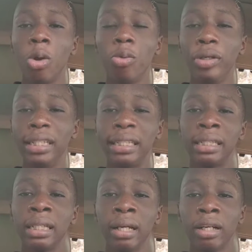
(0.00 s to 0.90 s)

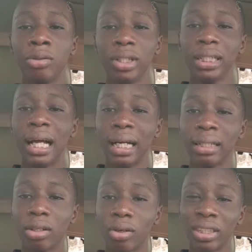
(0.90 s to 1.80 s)
with
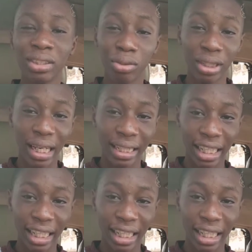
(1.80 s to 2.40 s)
Corning Gorilla